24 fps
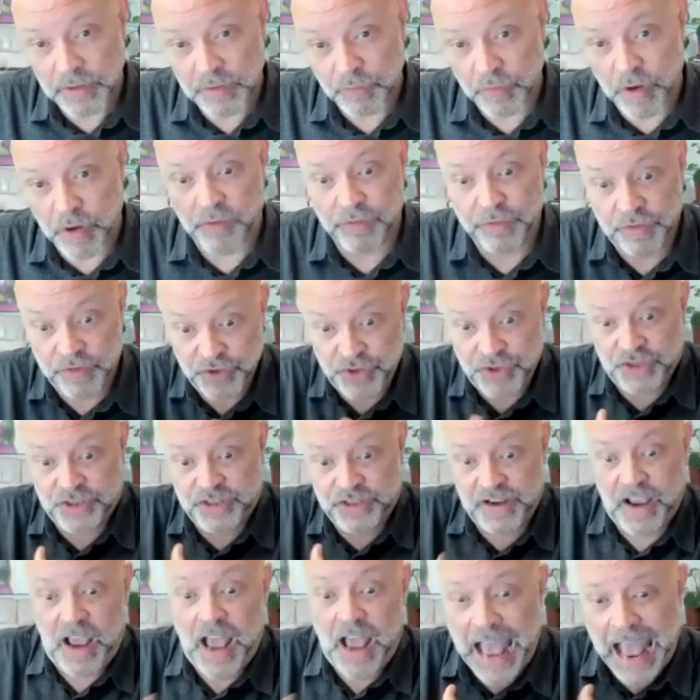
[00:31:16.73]
rather than
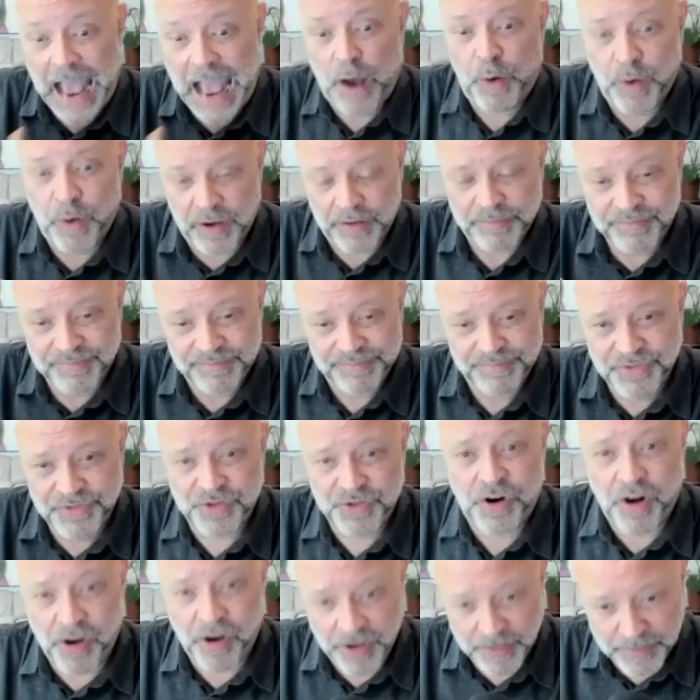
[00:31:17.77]
just our
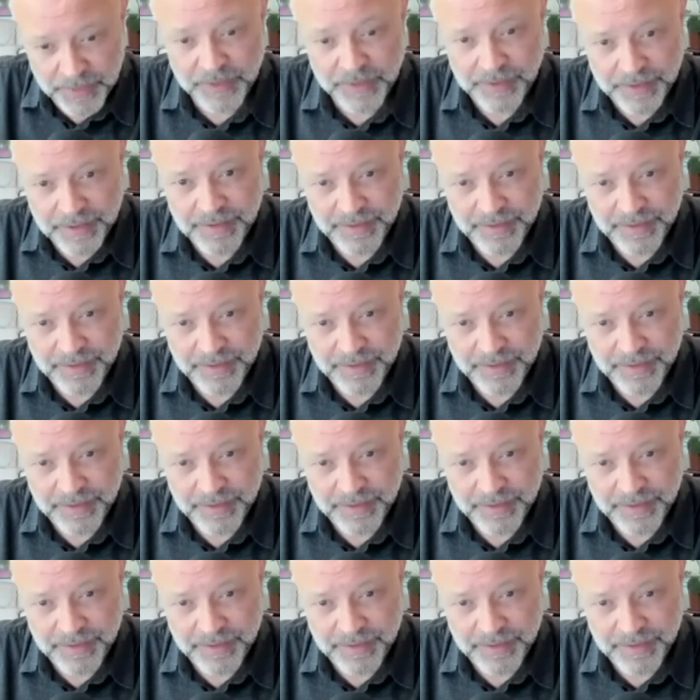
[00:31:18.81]
tribe.